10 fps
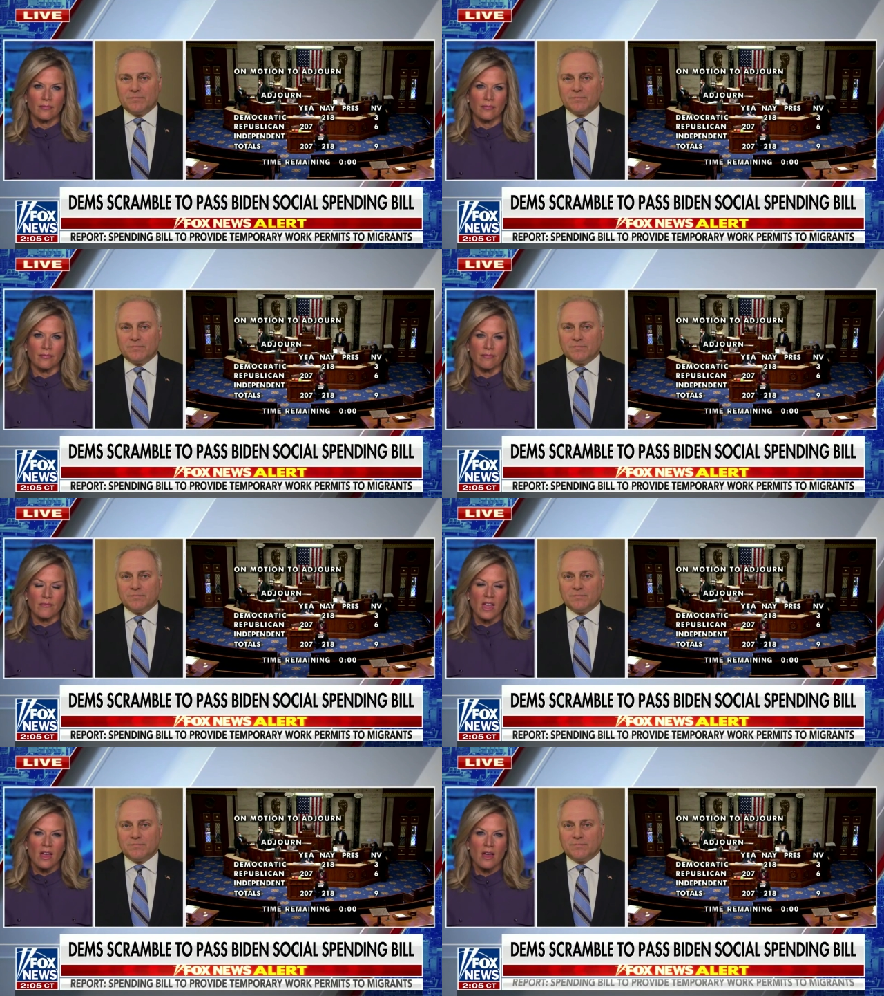Speaker 1: Hmm.
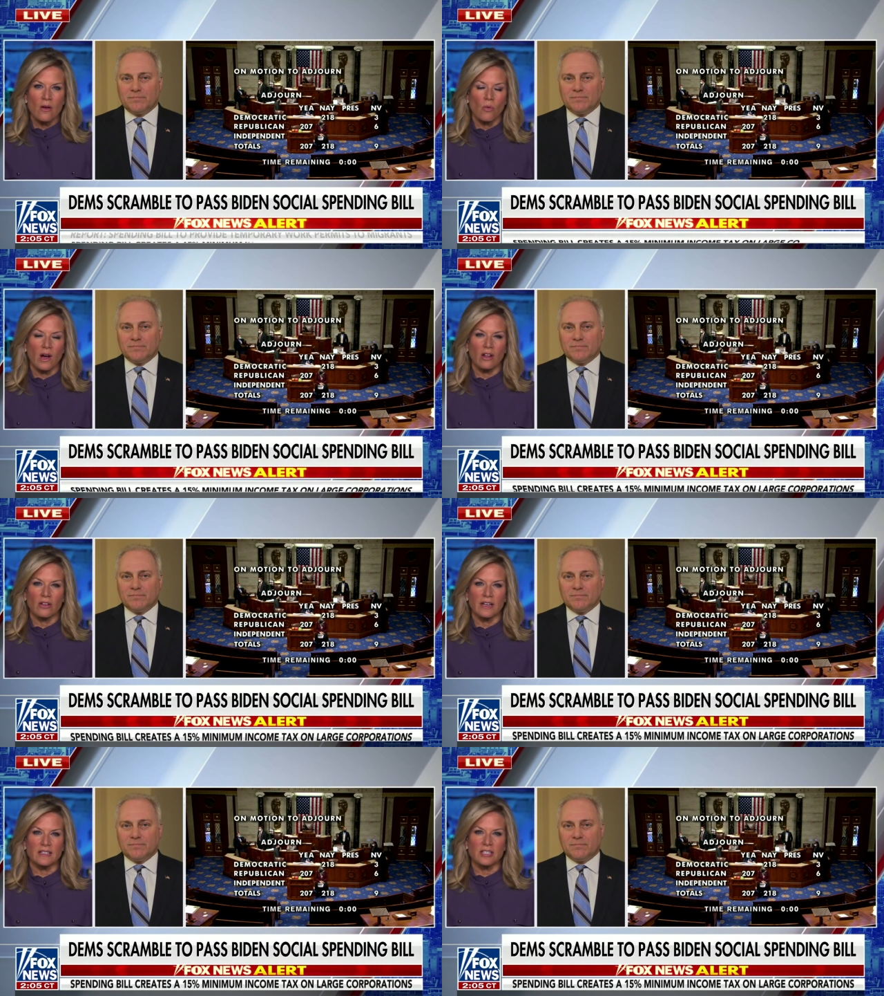
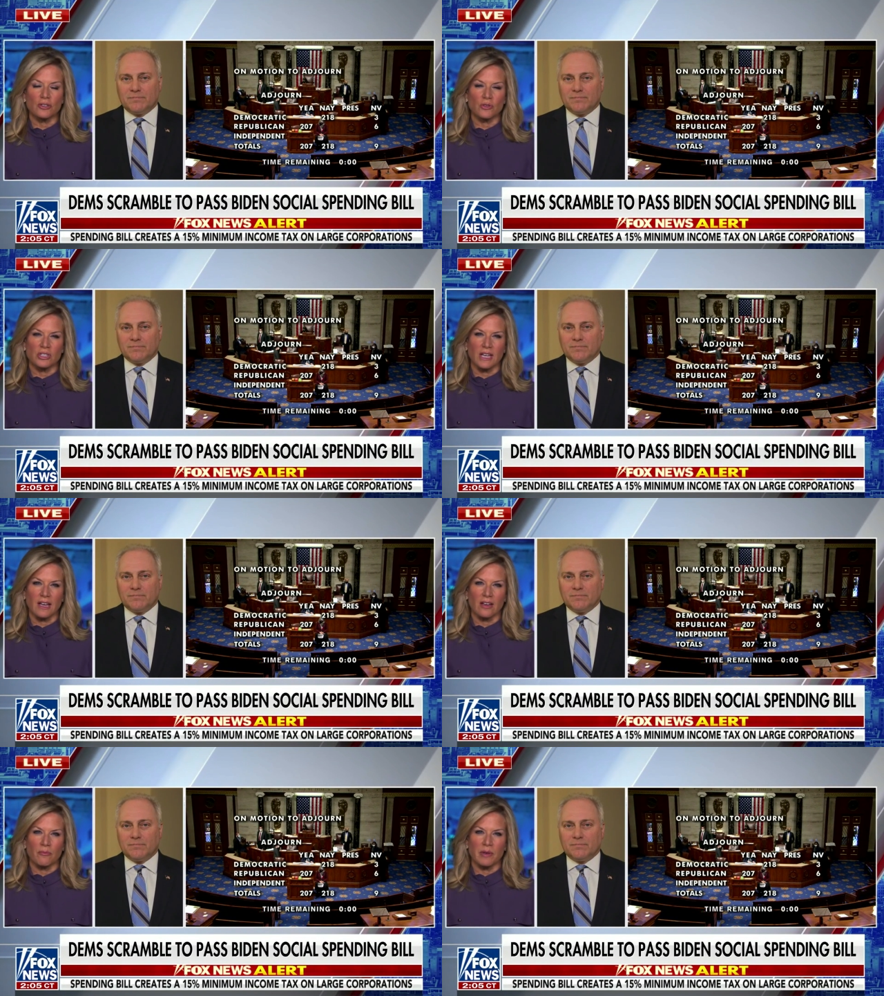Well, it's
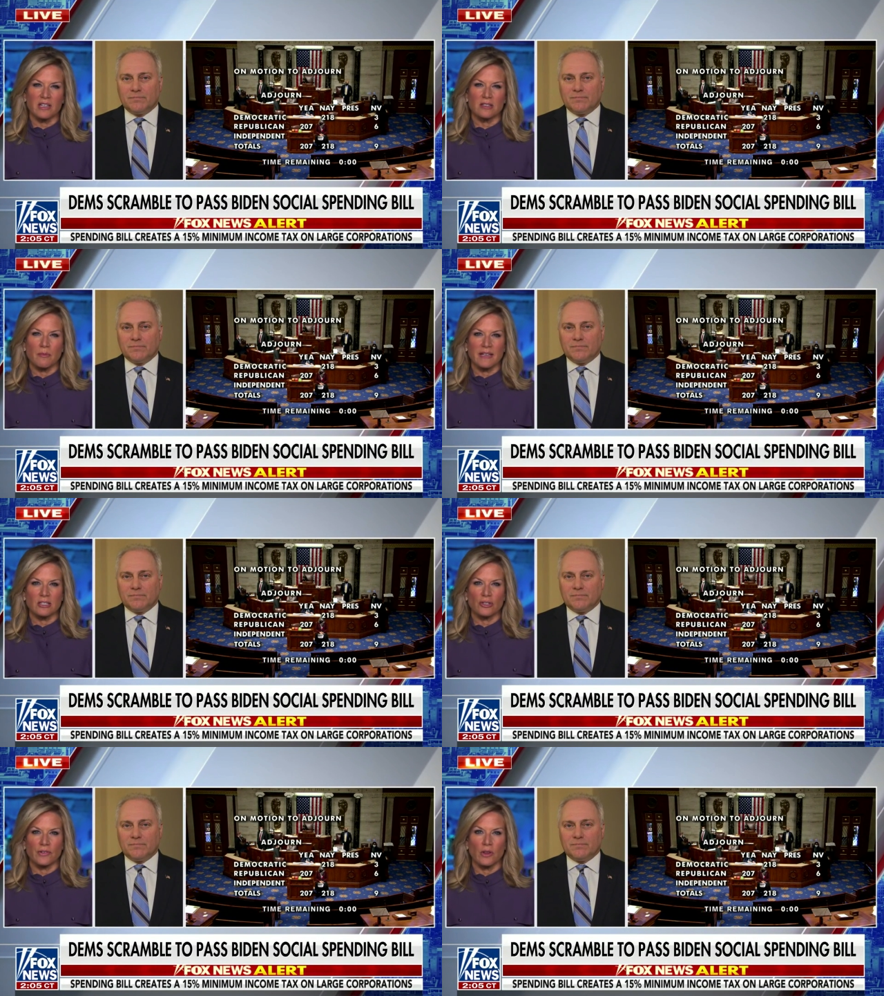interesting because the
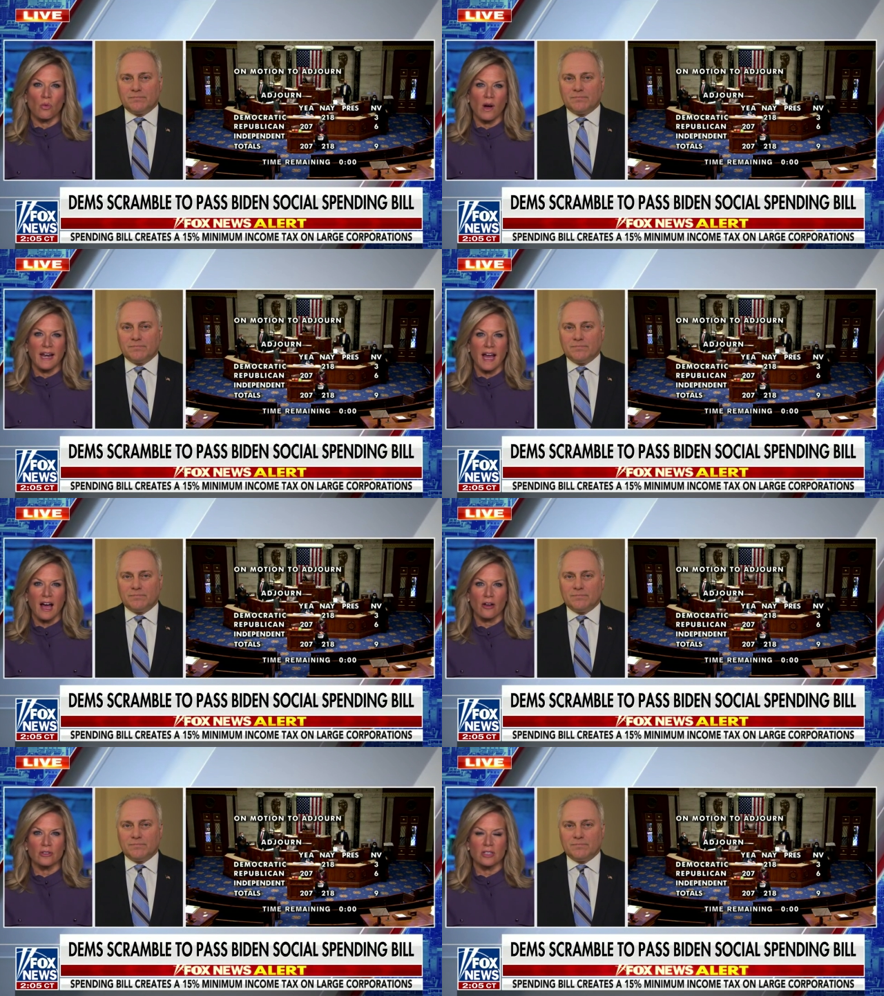message from the White
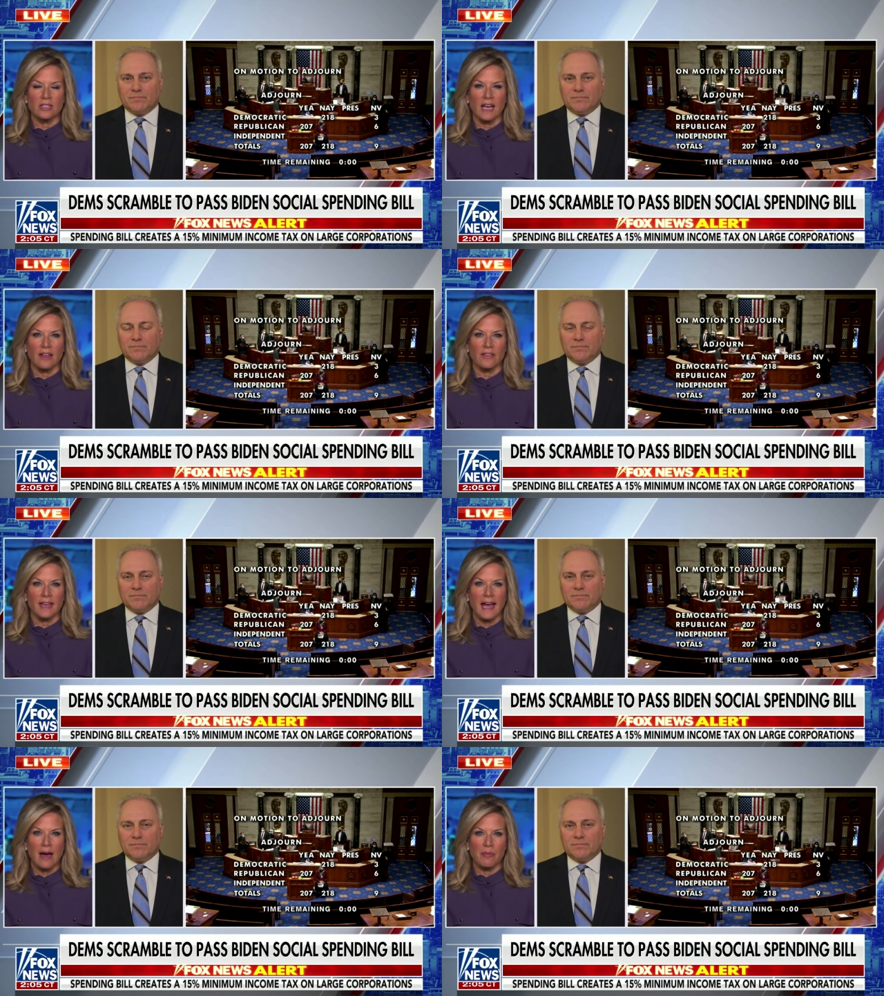House and the
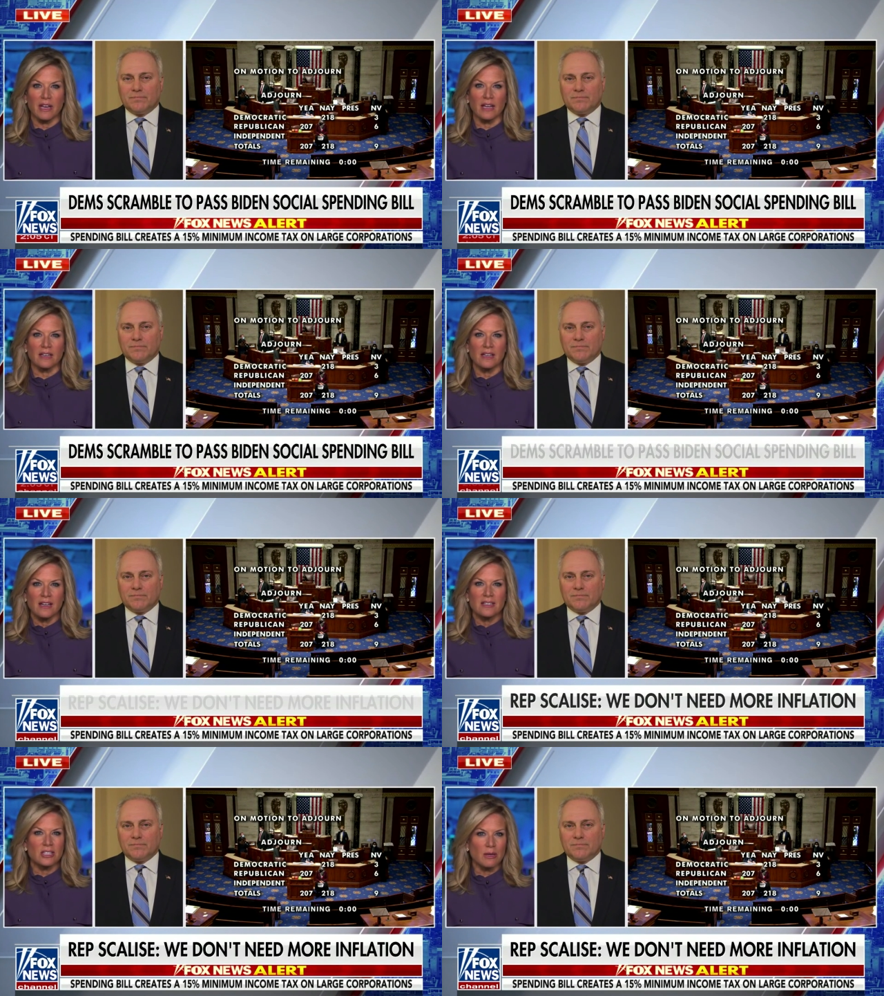cabinet
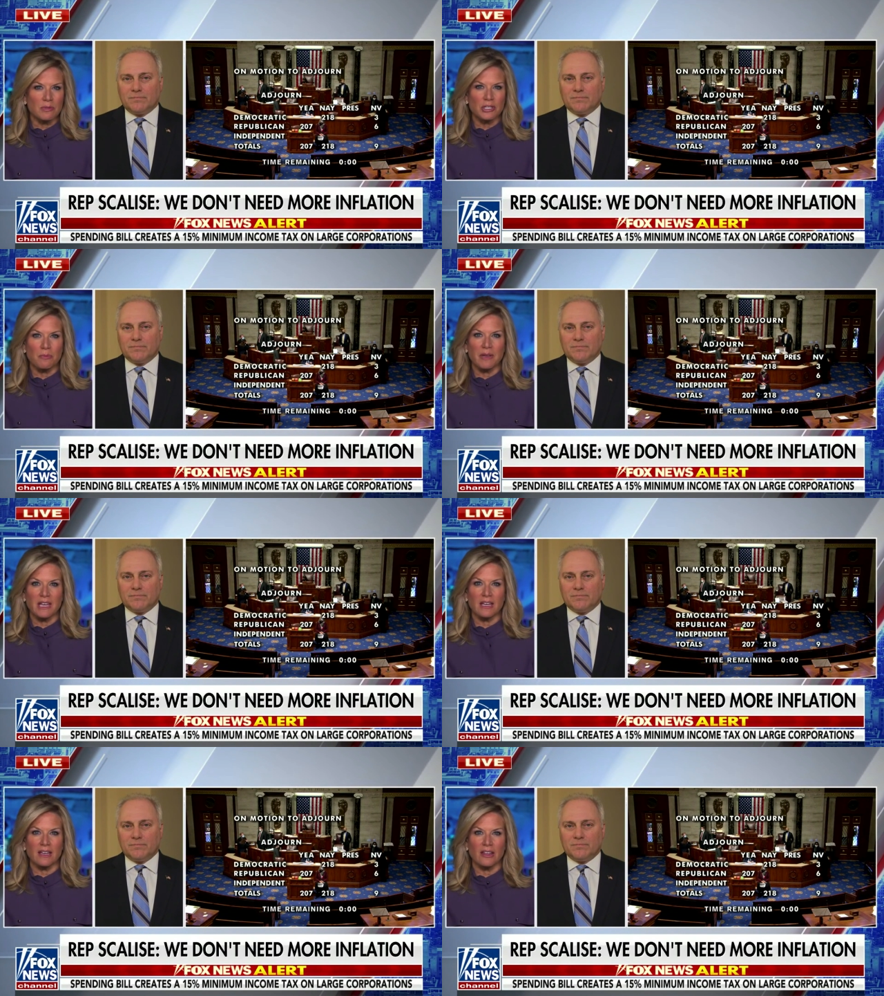seems to
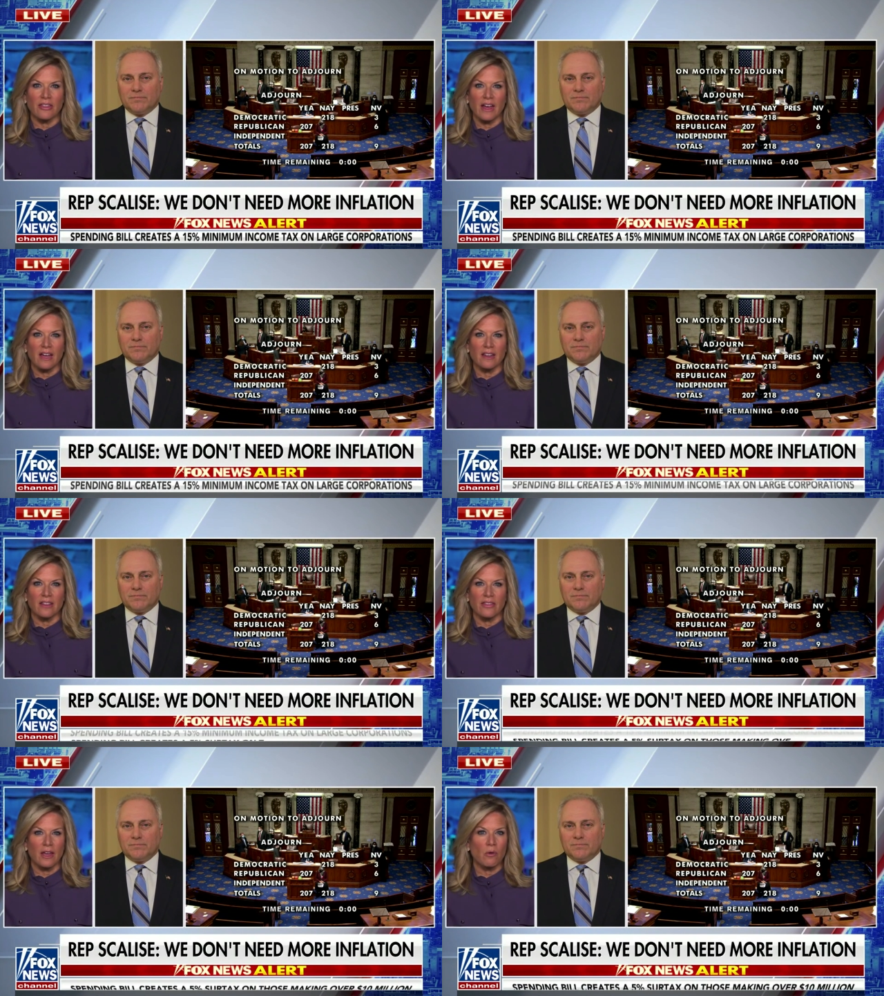be that
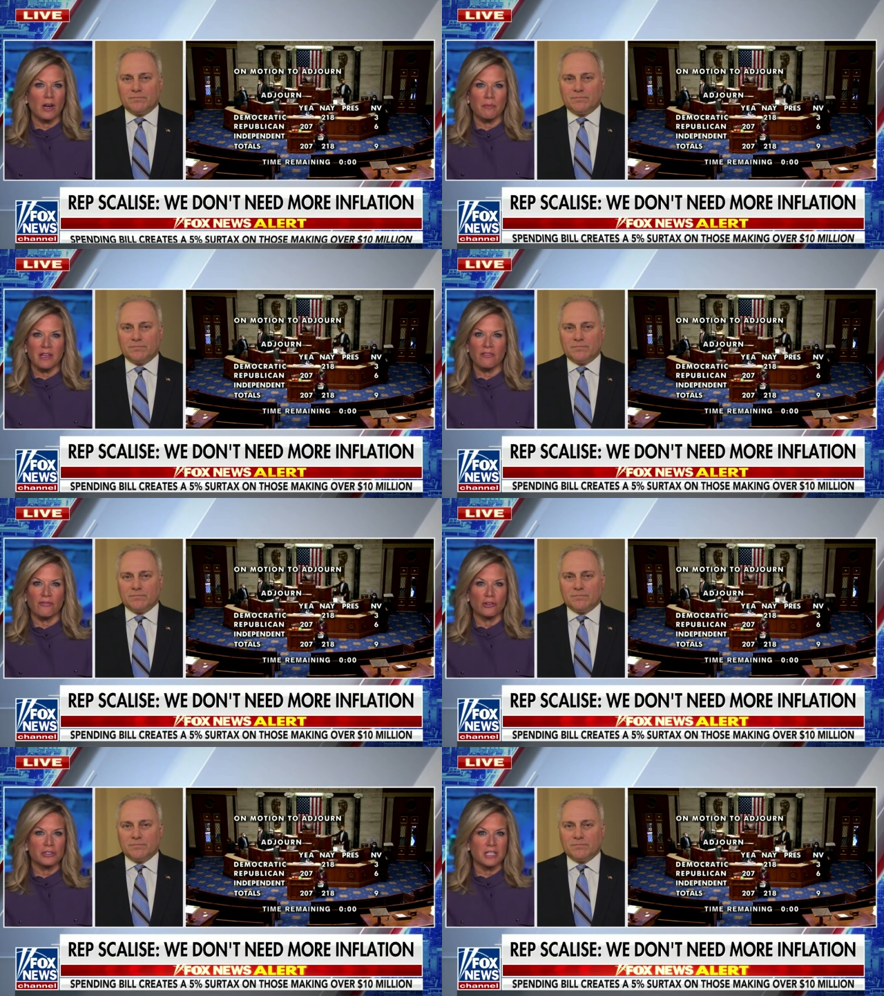they want to be
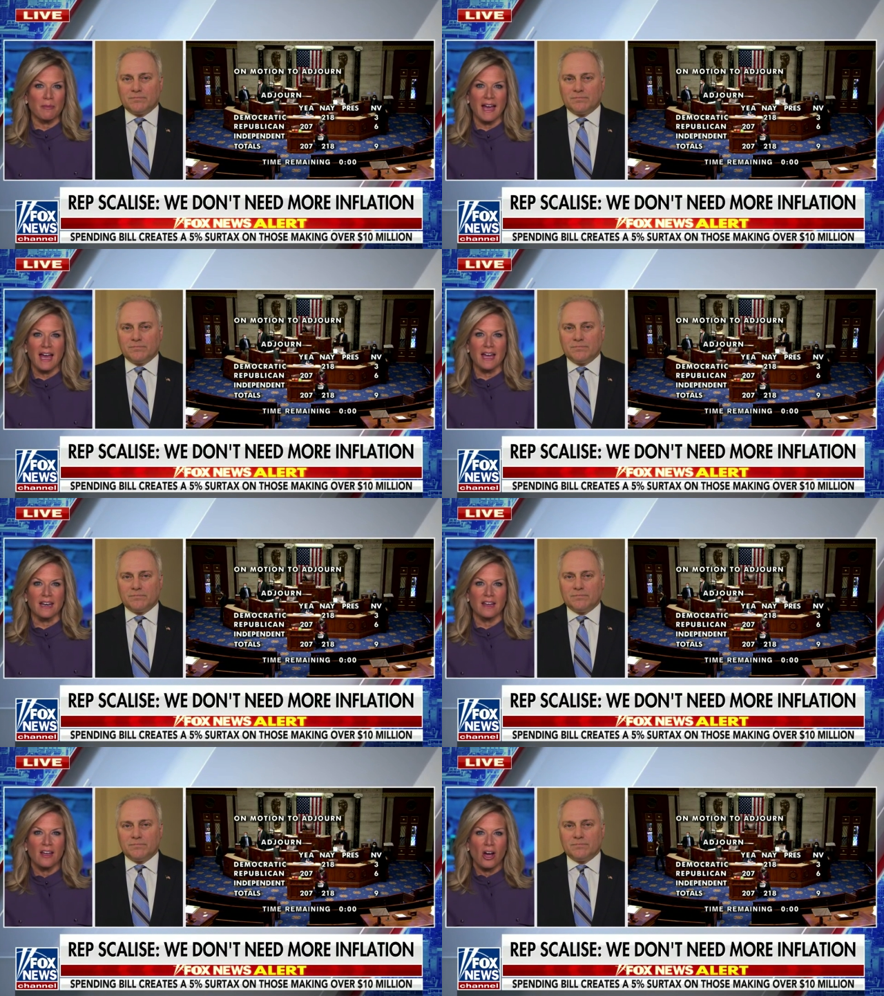full steam ahead